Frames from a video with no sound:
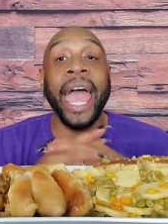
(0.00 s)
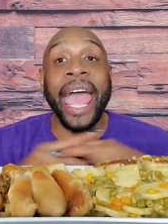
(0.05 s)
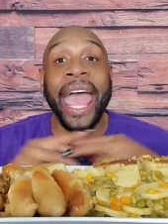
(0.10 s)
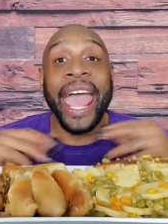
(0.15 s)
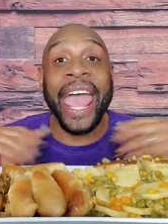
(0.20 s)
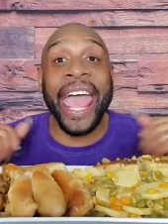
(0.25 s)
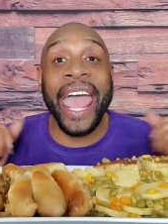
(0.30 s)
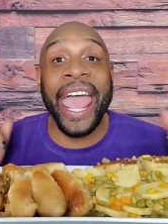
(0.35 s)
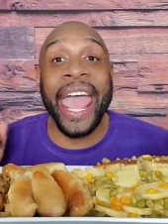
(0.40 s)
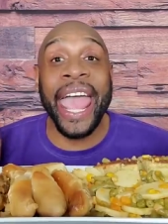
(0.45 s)

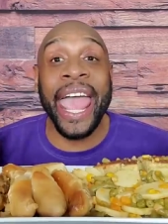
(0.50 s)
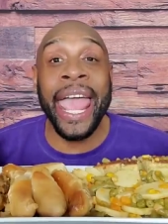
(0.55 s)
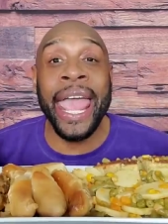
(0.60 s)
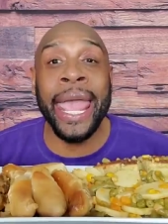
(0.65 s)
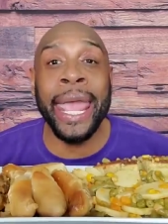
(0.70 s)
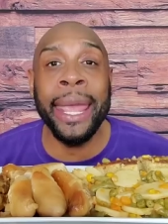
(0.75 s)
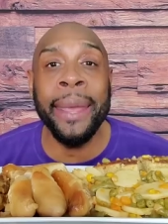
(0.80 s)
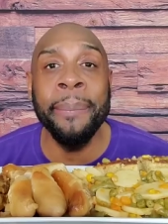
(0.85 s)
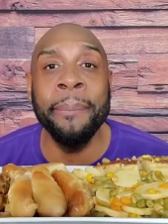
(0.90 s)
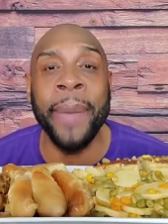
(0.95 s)

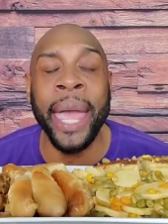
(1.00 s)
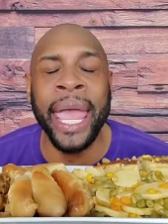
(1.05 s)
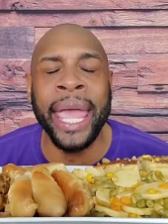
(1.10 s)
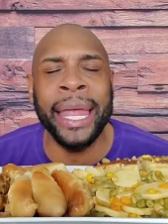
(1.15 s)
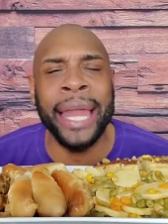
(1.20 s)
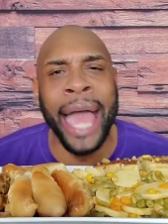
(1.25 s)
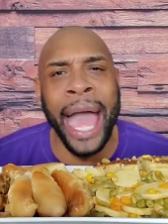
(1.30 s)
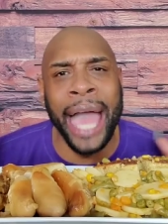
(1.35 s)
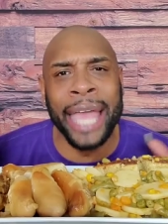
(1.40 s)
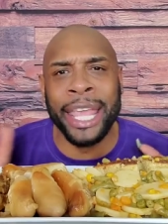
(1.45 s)

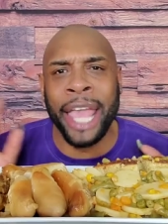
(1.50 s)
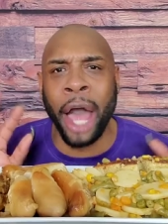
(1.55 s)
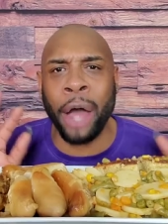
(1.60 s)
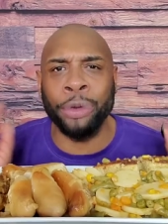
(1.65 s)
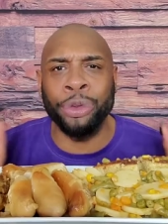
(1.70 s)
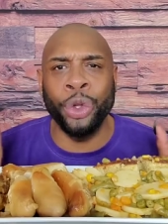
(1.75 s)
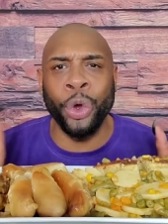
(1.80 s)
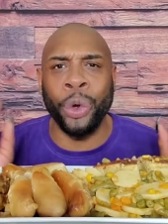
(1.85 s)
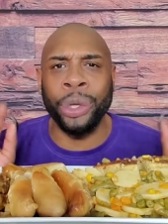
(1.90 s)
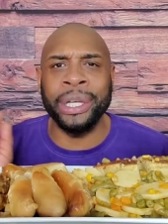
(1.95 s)
Amen. How
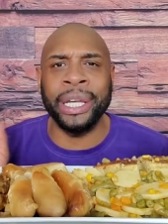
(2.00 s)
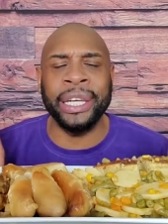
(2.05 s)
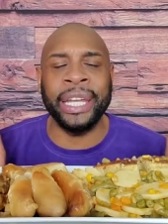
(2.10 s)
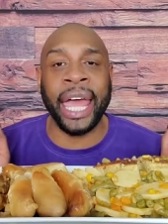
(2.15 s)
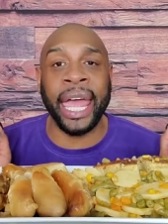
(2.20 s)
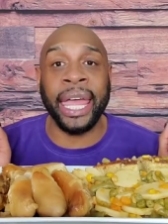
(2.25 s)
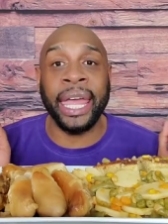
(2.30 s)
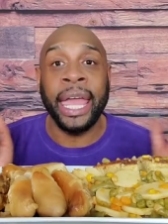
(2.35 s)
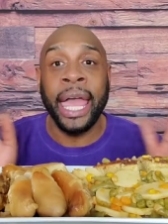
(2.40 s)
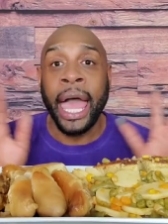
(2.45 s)
y'all doing
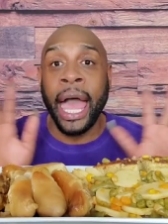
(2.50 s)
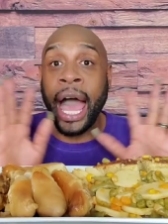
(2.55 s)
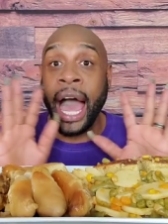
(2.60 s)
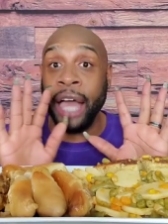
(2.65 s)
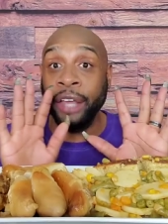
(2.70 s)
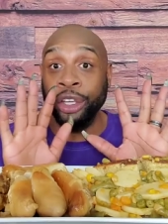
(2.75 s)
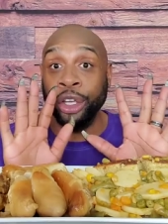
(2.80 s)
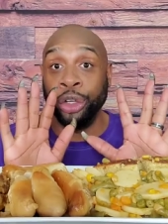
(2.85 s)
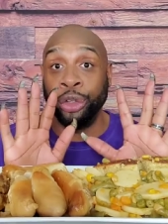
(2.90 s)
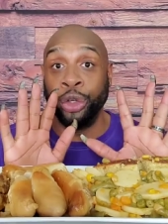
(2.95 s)
today?
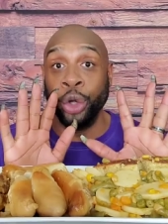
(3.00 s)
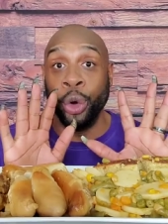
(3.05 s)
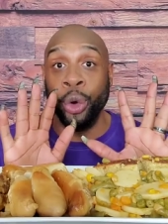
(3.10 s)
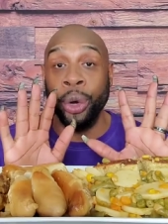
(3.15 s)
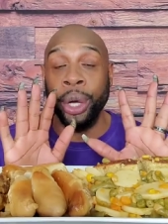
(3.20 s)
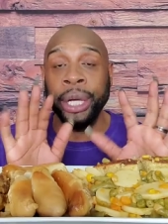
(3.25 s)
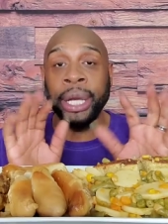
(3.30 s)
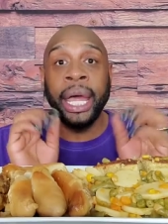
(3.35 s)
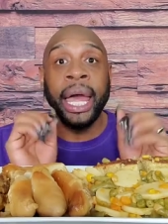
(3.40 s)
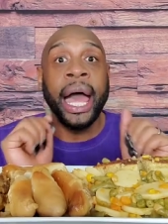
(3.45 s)
How you
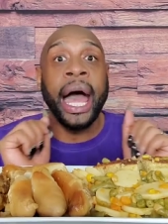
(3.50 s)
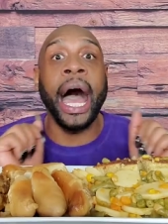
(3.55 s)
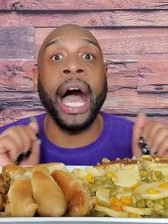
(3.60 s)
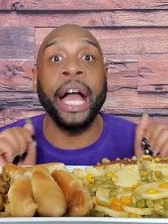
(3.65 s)
doing?